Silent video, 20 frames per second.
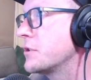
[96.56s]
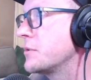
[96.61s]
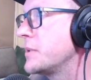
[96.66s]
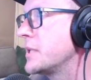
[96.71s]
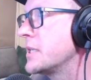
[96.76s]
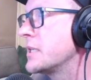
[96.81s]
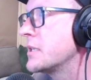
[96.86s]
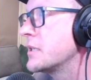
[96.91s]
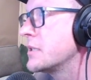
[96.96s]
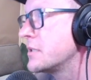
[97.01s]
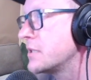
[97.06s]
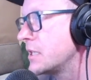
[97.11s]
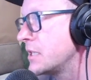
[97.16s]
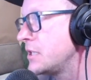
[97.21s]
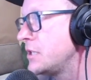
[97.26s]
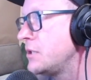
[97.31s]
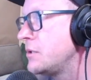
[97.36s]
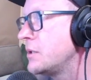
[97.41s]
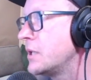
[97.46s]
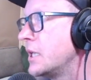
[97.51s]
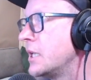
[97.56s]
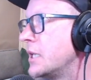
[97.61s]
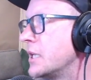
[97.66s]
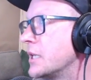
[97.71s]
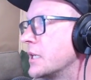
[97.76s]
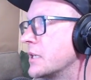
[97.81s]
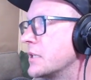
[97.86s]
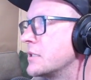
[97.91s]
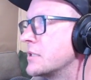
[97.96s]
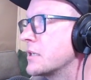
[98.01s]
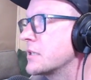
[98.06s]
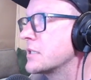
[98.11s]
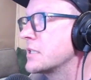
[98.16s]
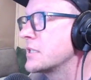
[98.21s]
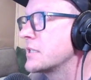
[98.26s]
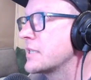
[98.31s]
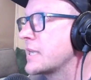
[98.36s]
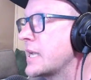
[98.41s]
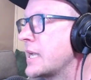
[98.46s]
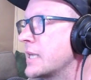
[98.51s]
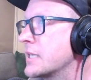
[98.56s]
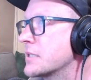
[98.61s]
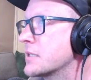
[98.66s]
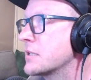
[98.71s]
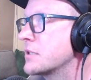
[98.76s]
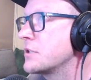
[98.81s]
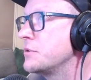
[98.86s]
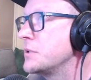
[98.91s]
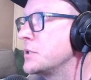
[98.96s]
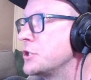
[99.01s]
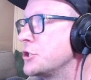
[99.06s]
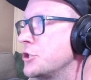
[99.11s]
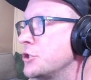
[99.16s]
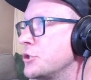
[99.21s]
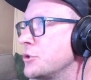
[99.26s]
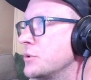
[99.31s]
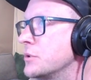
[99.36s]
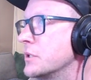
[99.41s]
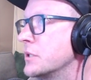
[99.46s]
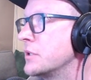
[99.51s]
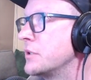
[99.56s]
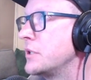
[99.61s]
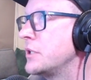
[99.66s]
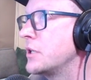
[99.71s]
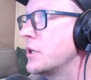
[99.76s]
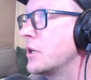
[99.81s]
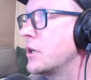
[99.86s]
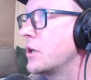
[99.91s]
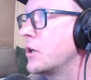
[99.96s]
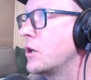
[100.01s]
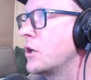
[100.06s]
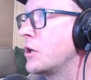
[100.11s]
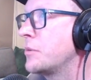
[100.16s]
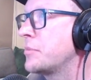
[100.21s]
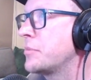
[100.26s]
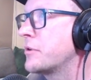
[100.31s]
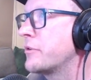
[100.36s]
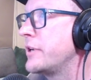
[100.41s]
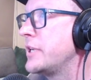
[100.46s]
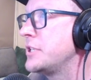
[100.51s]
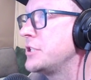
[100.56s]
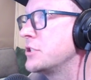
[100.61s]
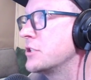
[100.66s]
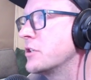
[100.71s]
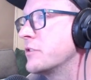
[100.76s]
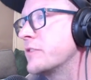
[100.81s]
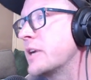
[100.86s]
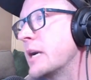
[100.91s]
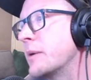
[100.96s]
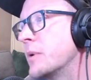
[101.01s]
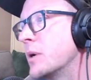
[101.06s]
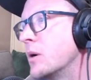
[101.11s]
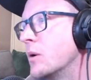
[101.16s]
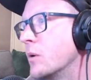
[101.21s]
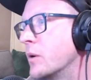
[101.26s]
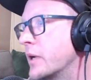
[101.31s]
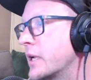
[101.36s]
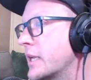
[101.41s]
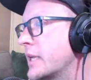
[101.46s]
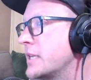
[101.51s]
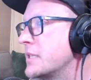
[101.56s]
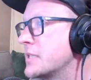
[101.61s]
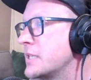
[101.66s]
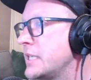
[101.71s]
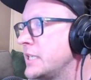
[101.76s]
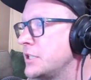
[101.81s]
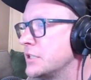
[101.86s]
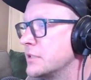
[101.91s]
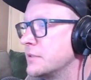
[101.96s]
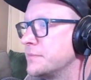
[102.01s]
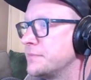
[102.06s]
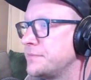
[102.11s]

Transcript: we can continue conducting tasks to ensure the operation of our organisation.